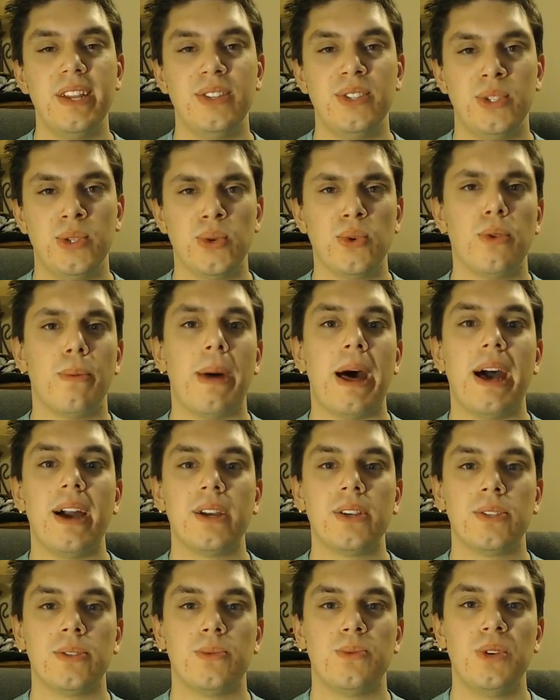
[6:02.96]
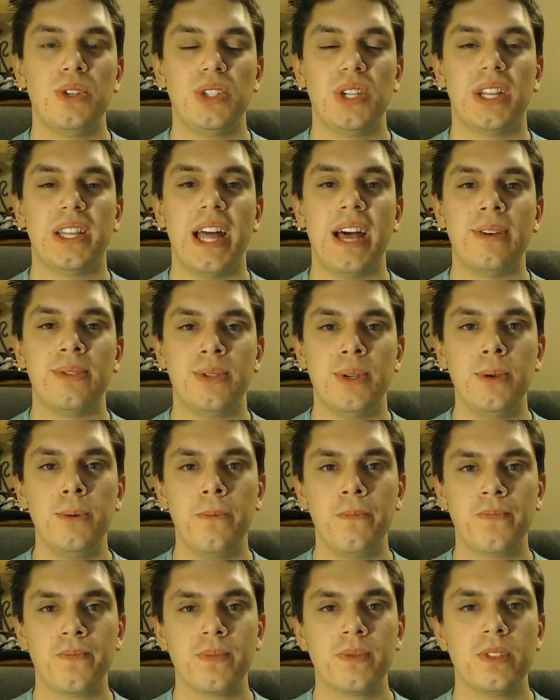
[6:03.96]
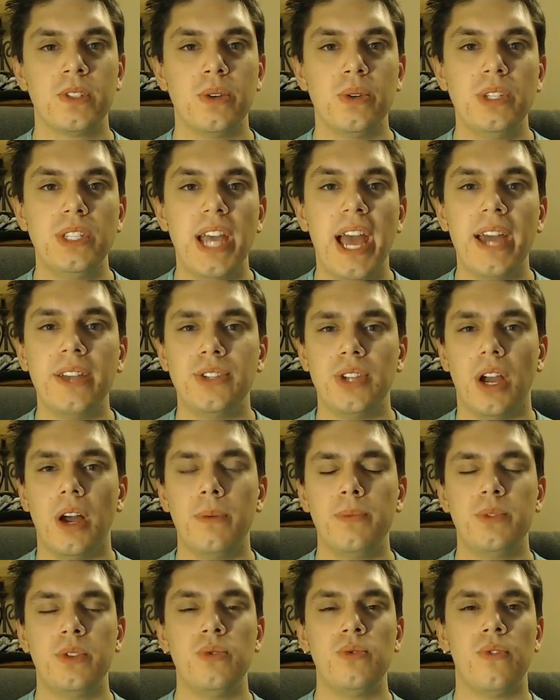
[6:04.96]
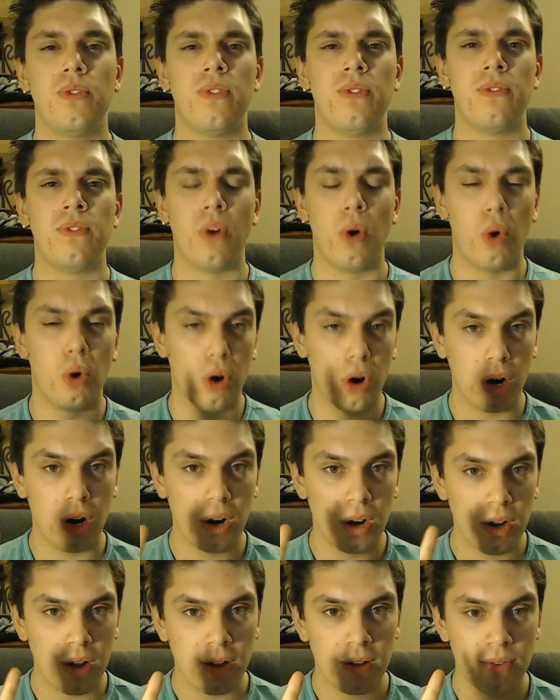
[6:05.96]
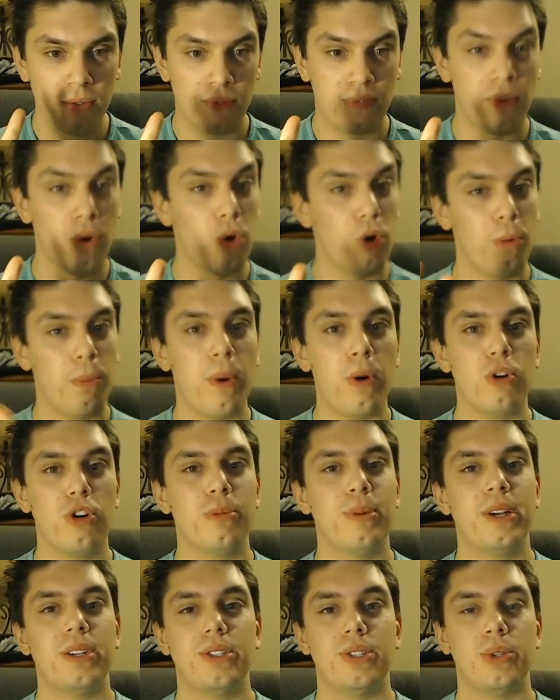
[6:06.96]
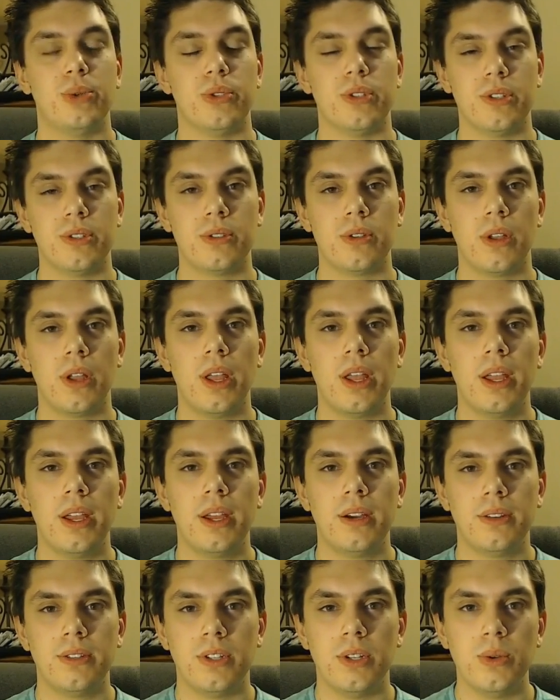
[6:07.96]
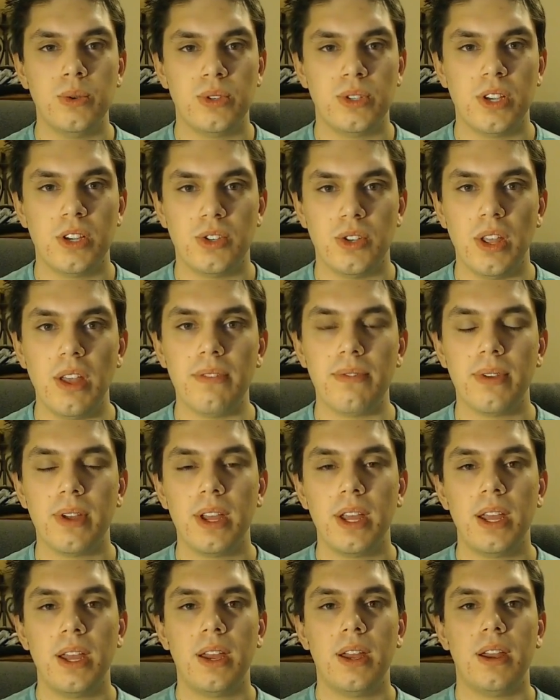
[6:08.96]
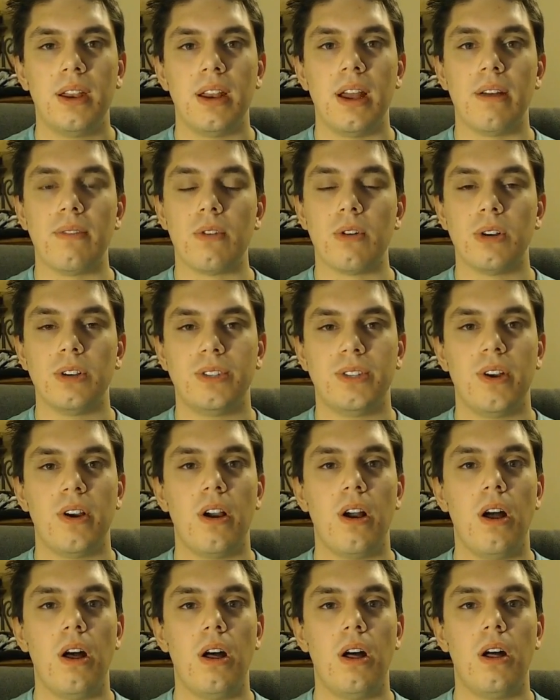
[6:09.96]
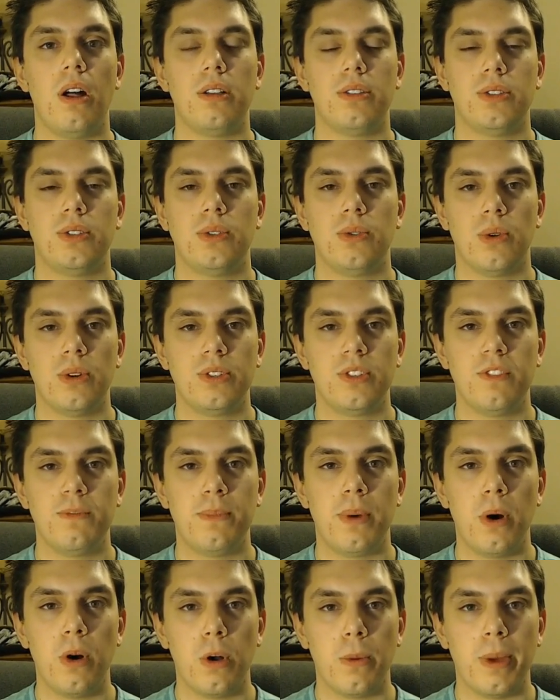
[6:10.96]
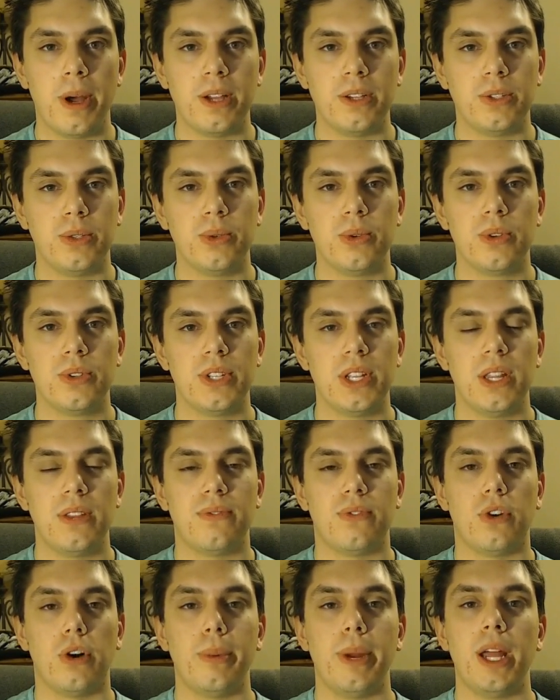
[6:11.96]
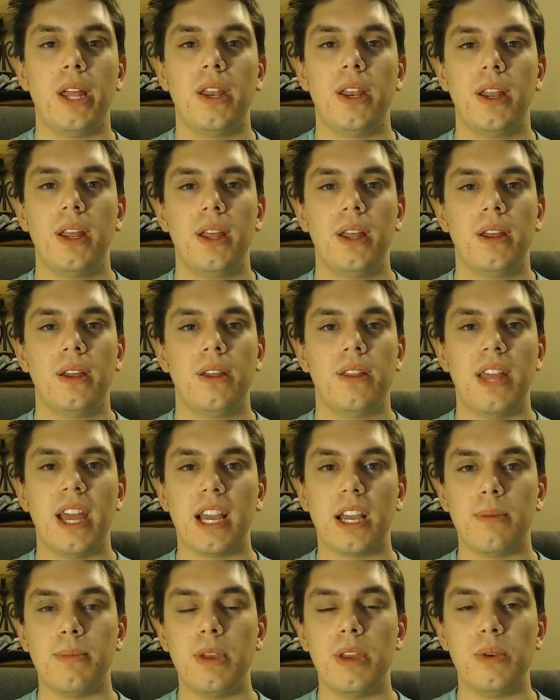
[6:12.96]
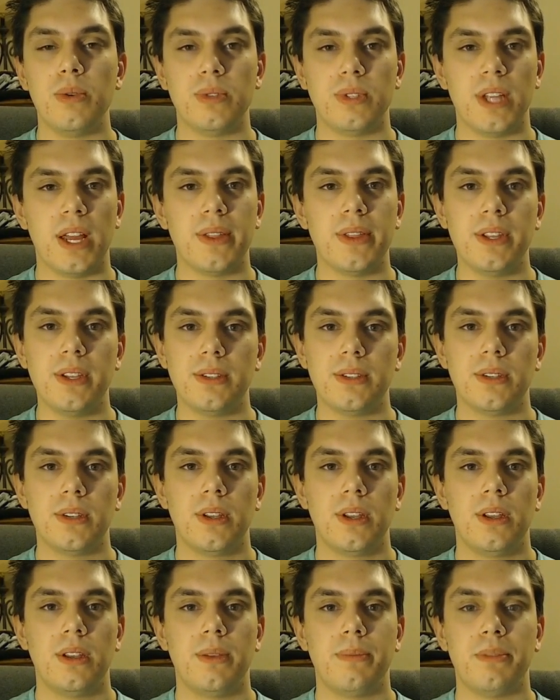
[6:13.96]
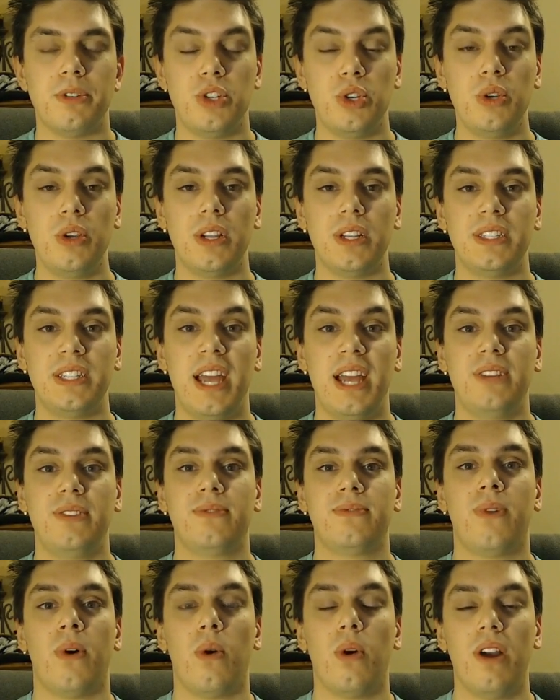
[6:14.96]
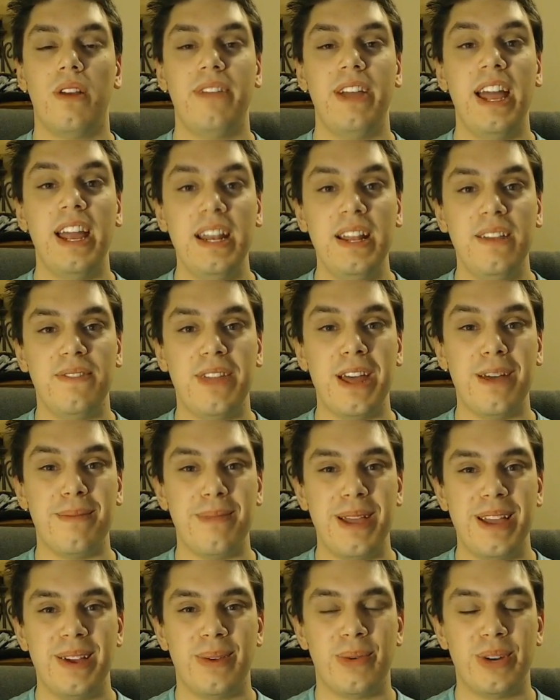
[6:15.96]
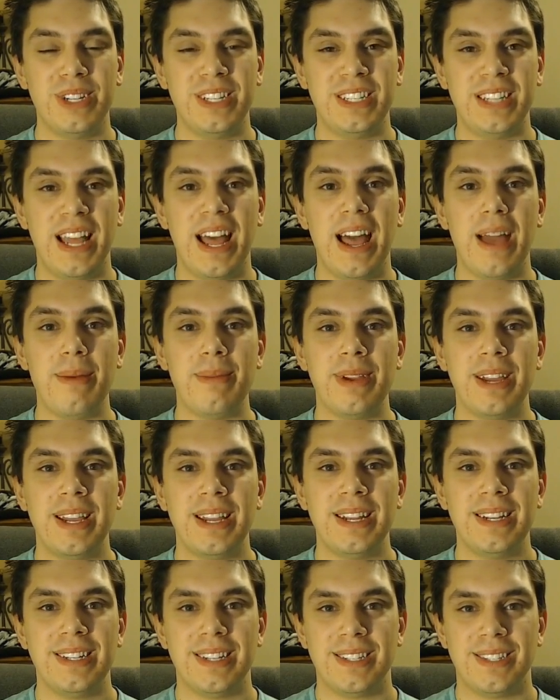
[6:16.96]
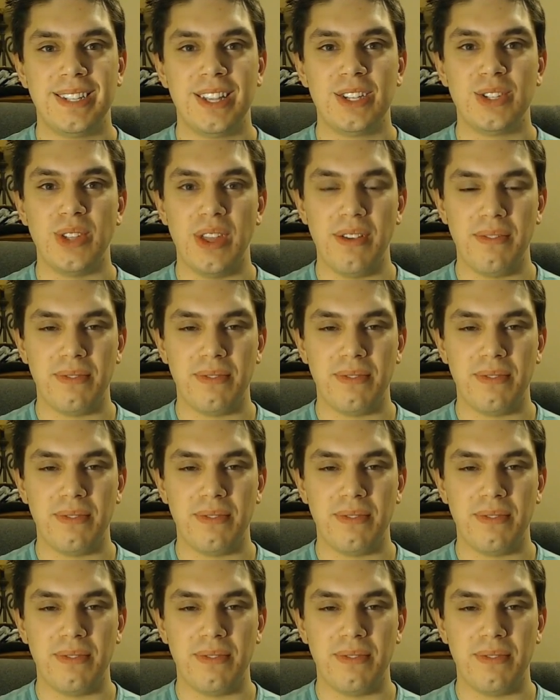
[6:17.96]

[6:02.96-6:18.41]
Toolbox, which allows you to attach up to four Pokemon tools to Sigilif. Now, of course, there are all sorts of Pokemon tools in the format that can be used on this, but you can attach 4 of any of them at one time to Sigilif.